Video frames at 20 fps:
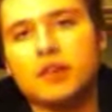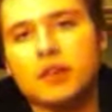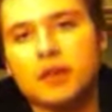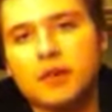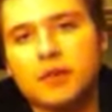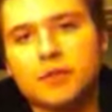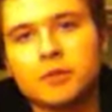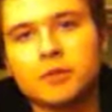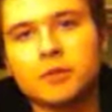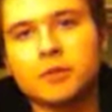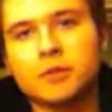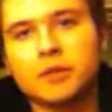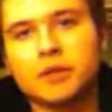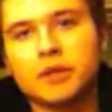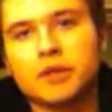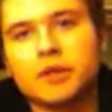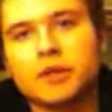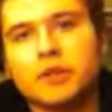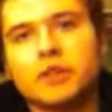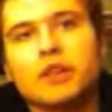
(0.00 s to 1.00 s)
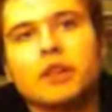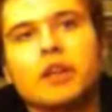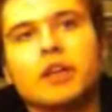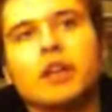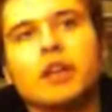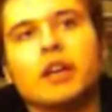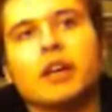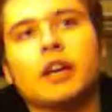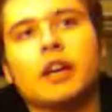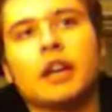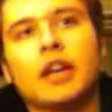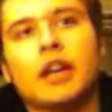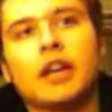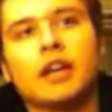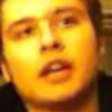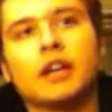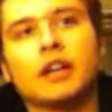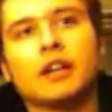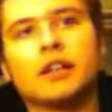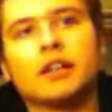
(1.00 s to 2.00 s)
comfortable with
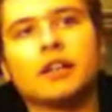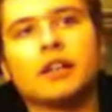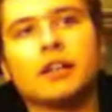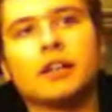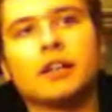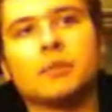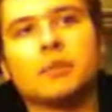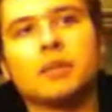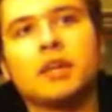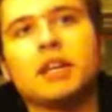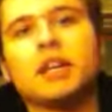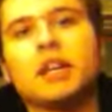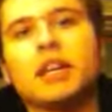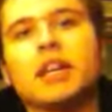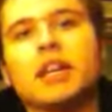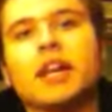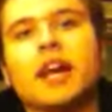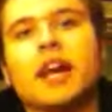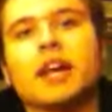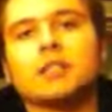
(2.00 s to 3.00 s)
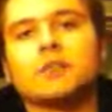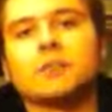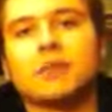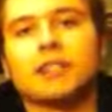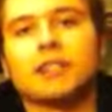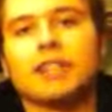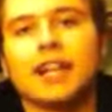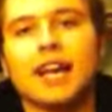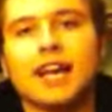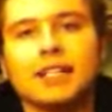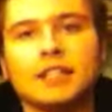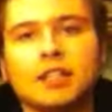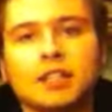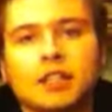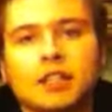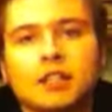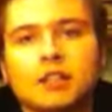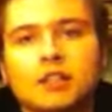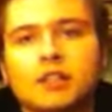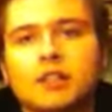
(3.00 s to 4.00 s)
and pick like an aspect, an
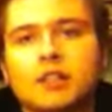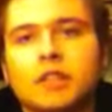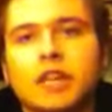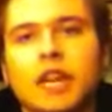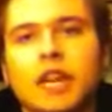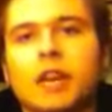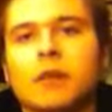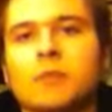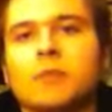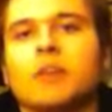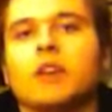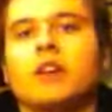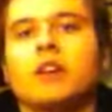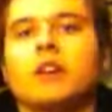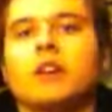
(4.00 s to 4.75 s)
idea of the game,